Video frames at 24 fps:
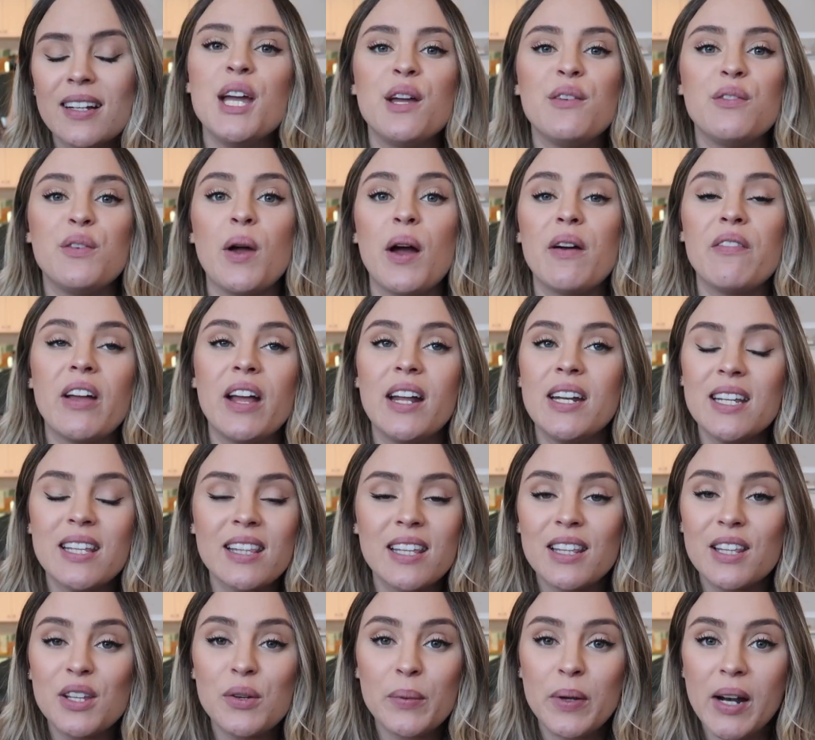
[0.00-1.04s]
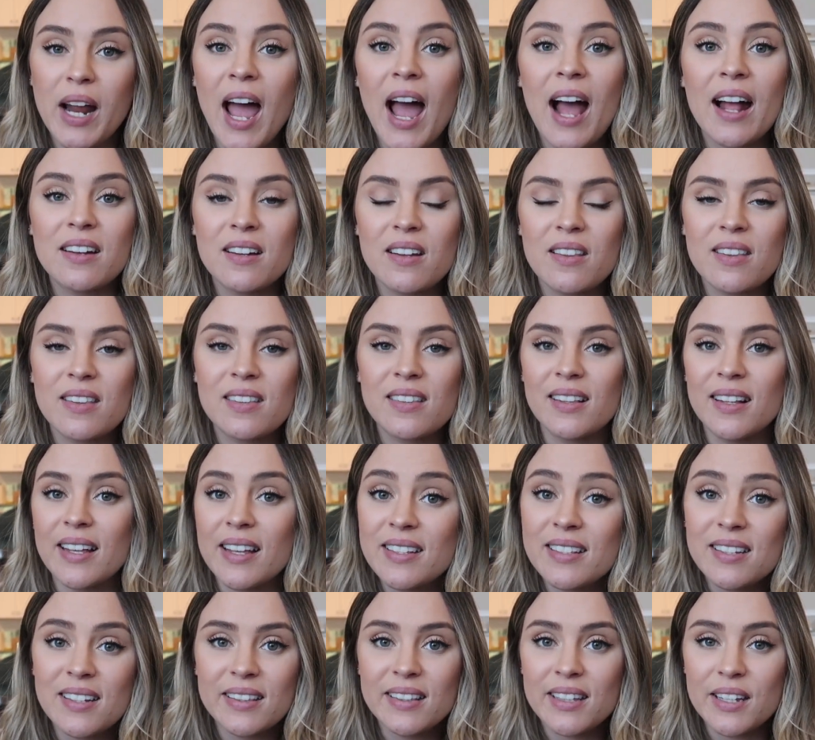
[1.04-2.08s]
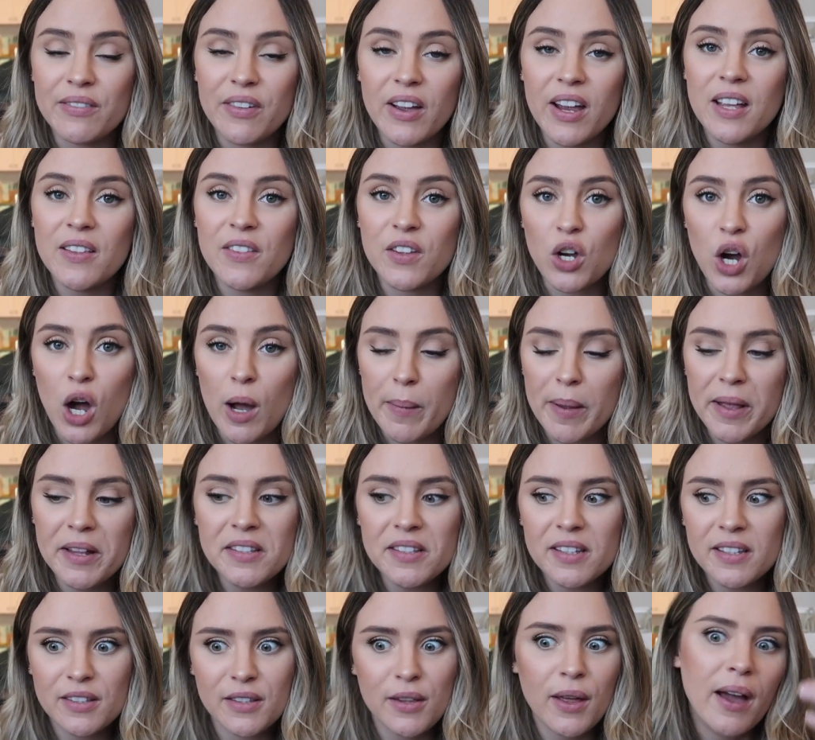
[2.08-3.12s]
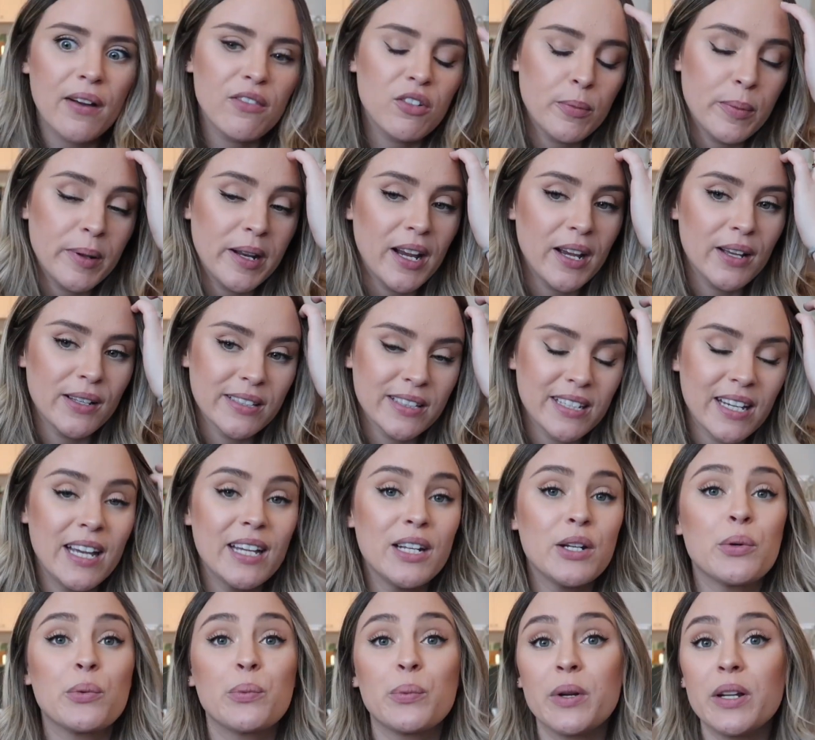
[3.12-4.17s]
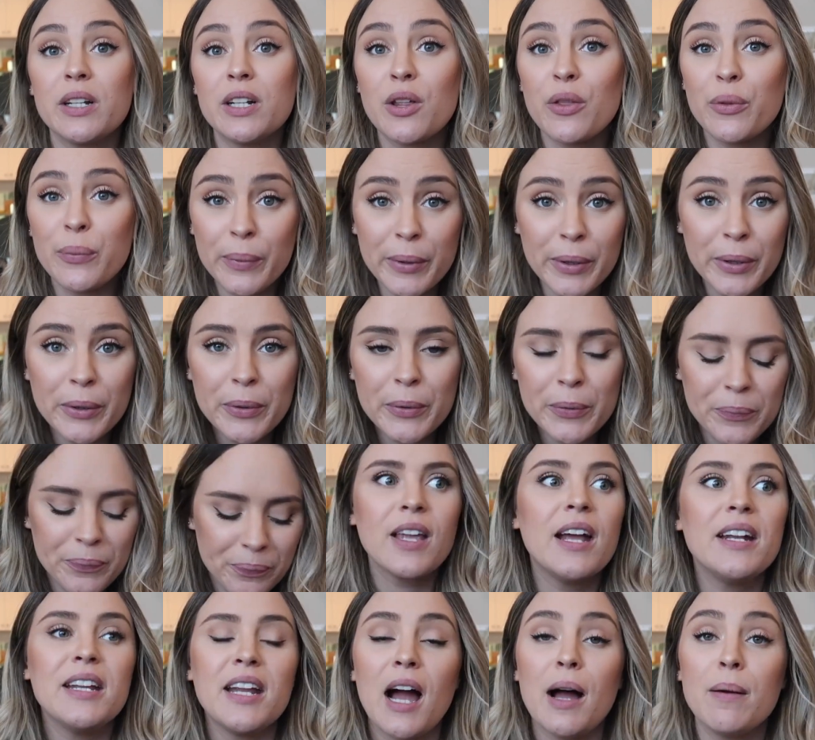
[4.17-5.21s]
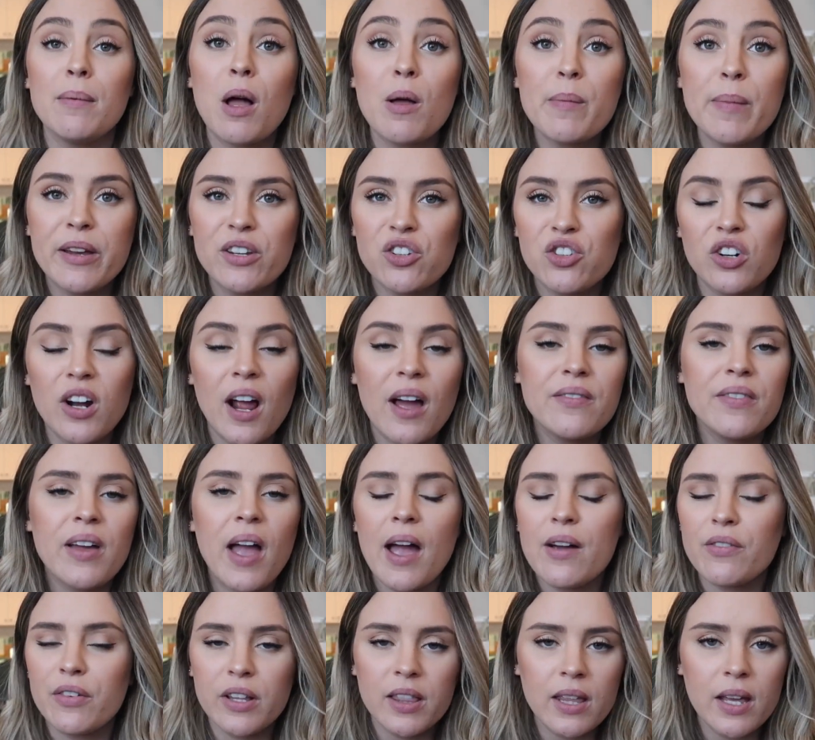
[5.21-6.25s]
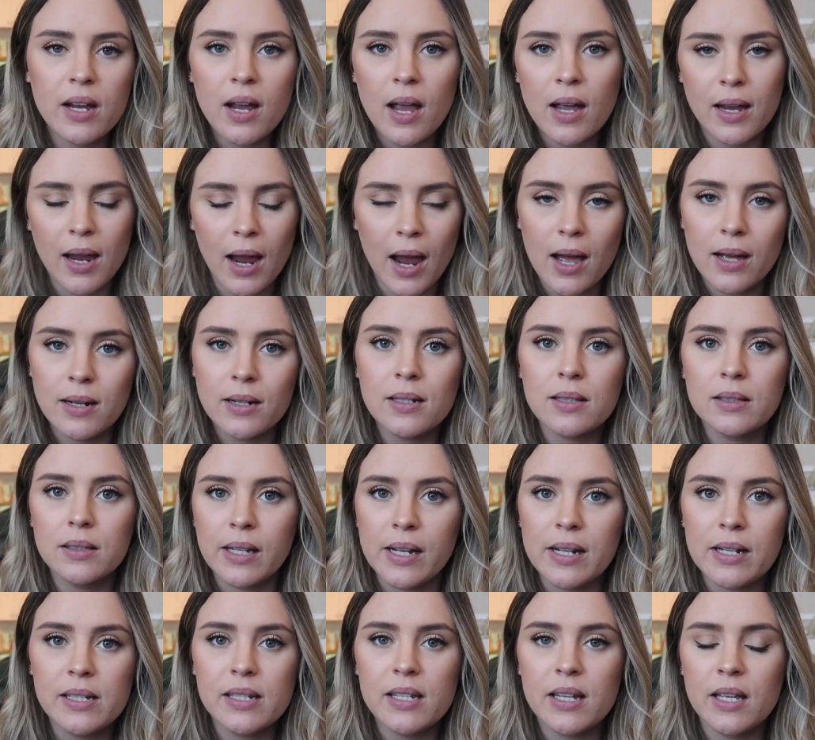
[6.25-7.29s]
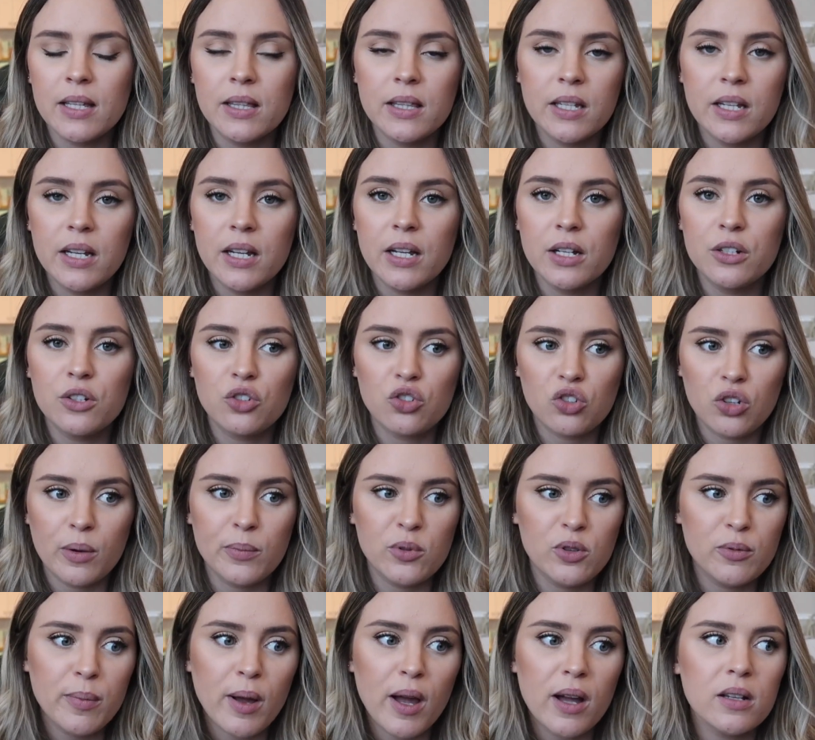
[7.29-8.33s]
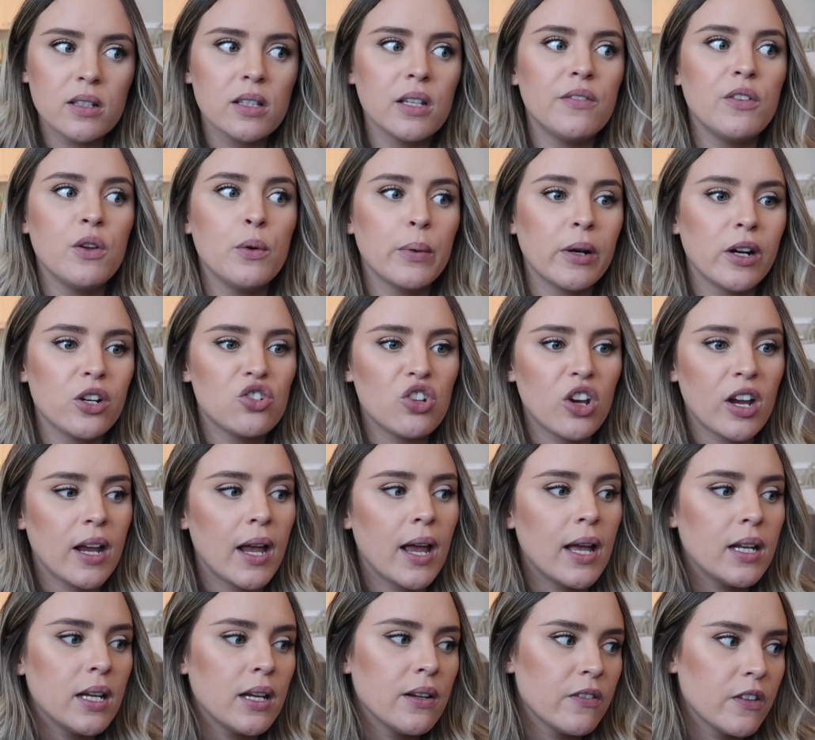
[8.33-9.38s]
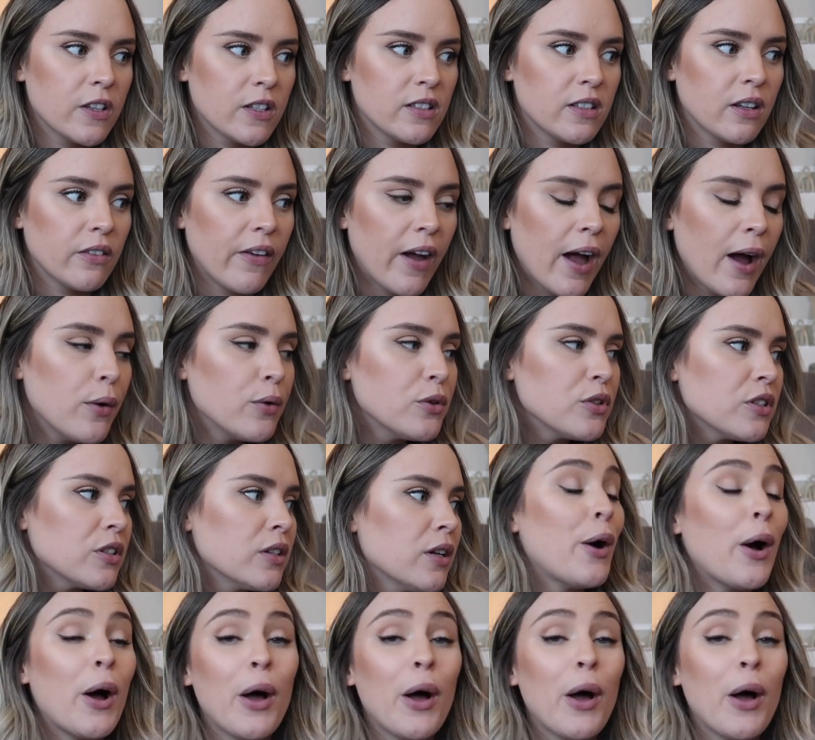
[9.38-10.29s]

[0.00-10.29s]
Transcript: If you have anything that you want to add to this list, leave it in the comments so that everybody else can read through. And yeah, I'll make sure to have everything I can linked in the description box if you wanna check any of this stuff out.